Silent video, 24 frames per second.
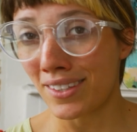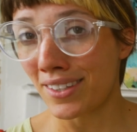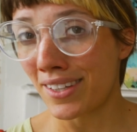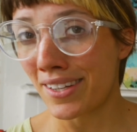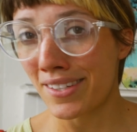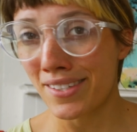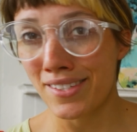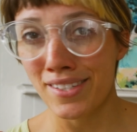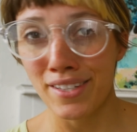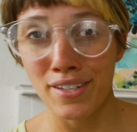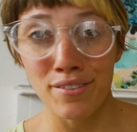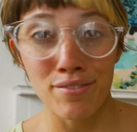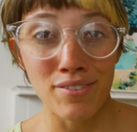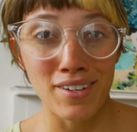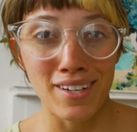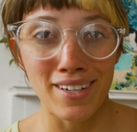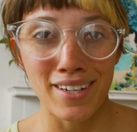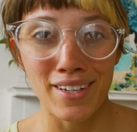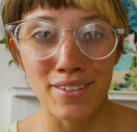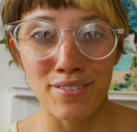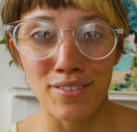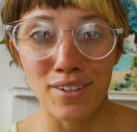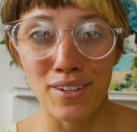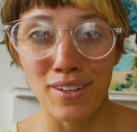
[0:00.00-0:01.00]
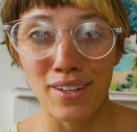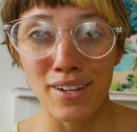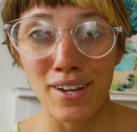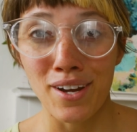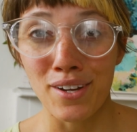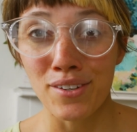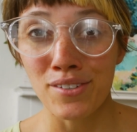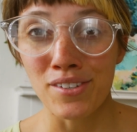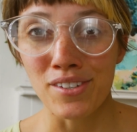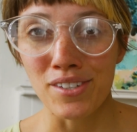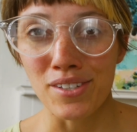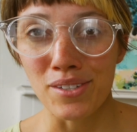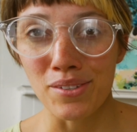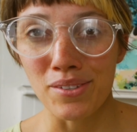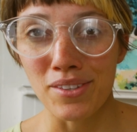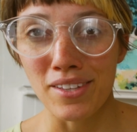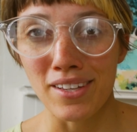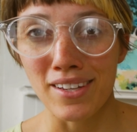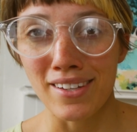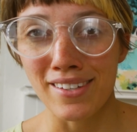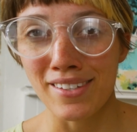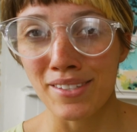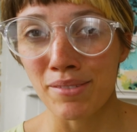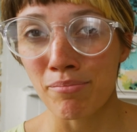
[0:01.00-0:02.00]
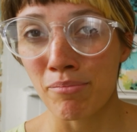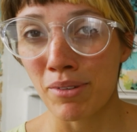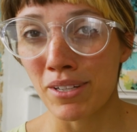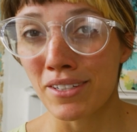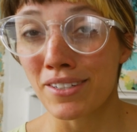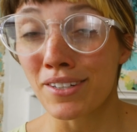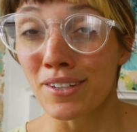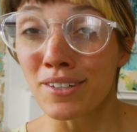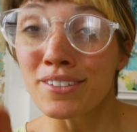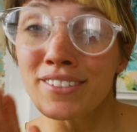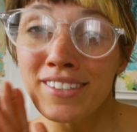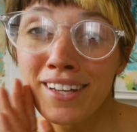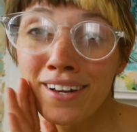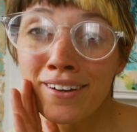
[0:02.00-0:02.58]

let's see if I can really underdo things, but turns